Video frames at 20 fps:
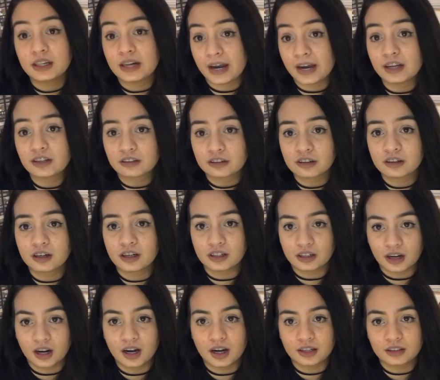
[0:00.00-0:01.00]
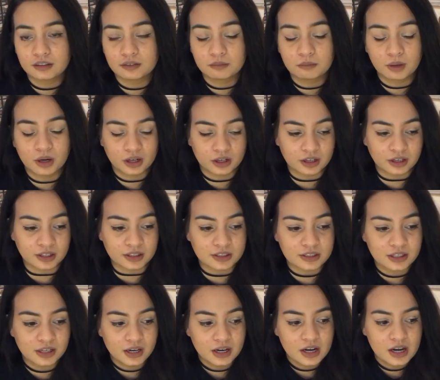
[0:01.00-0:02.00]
liked her a lot, Marcus.